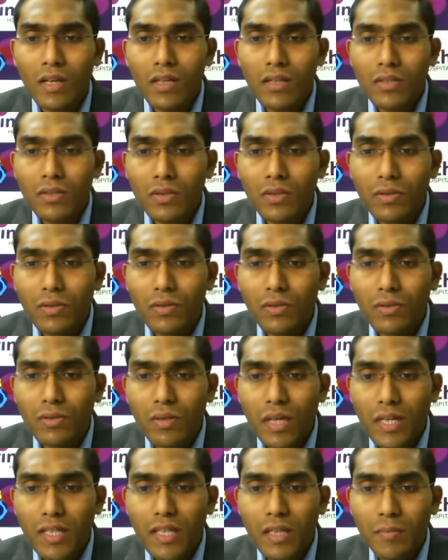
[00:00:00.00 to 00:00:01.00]
So
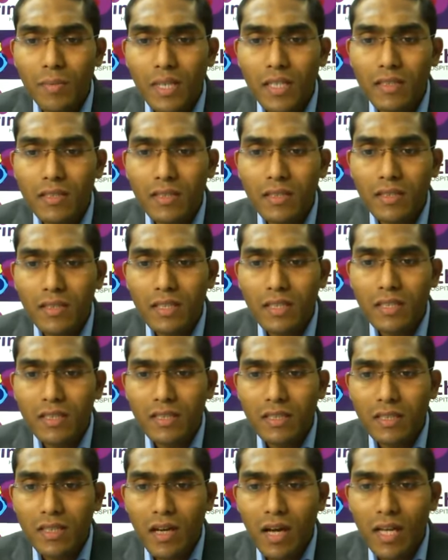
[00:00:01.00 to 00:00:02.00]
another person is
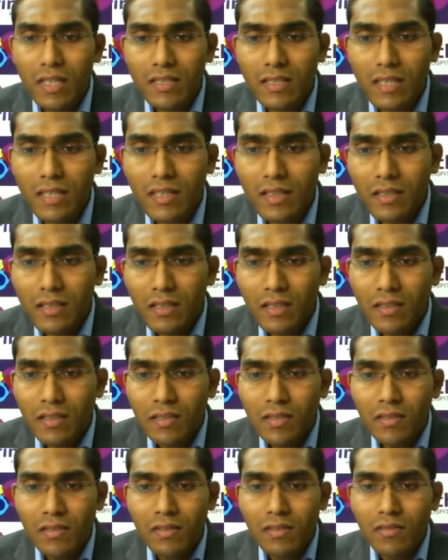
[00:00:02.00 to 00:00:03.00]
asking,
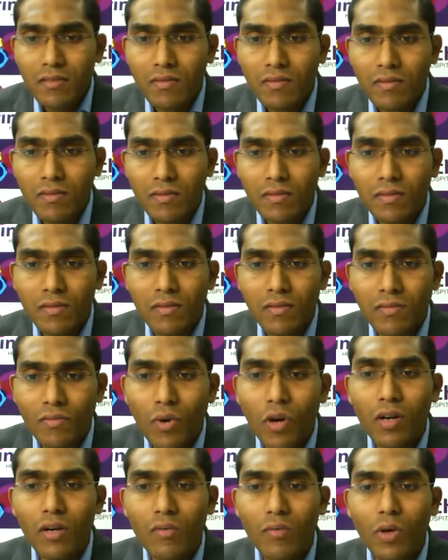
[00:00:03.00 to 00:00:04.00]

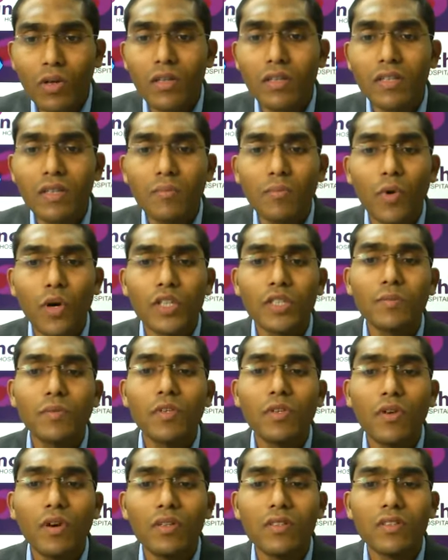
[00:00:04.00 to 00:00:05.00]
what are the possible
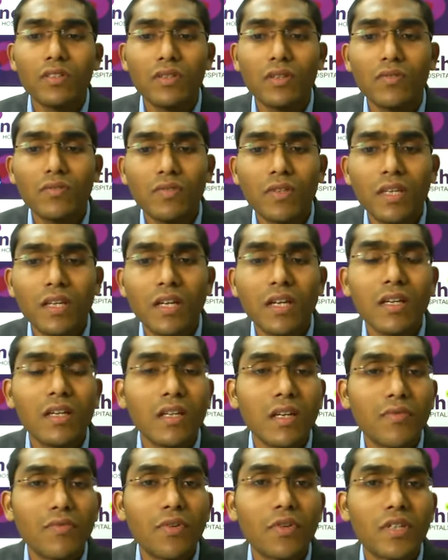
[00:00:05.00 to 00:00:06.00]
causes of
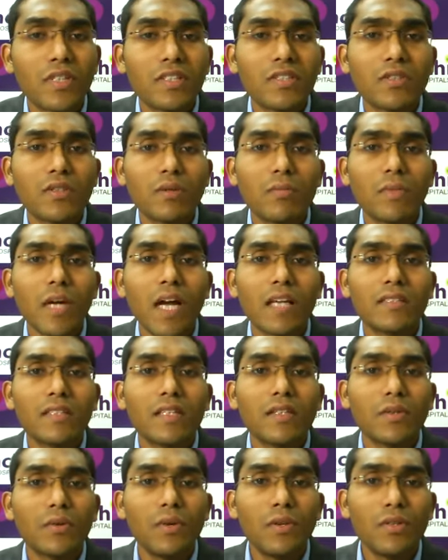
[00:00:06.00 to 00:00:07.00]
nephrotic syndrome? As I
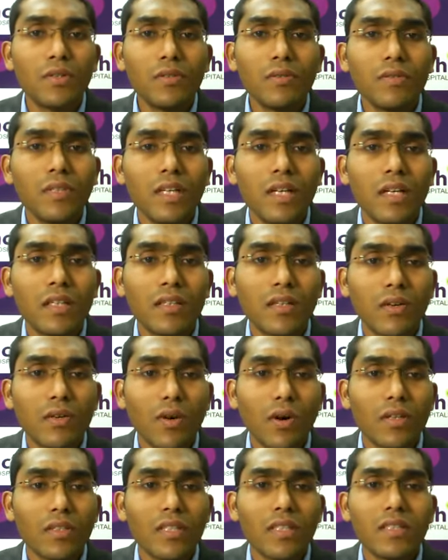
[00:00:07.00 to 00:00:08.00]
told you, the
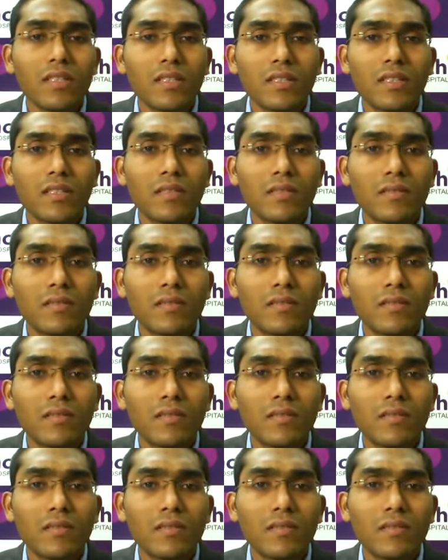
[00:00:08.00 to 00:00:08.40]
causes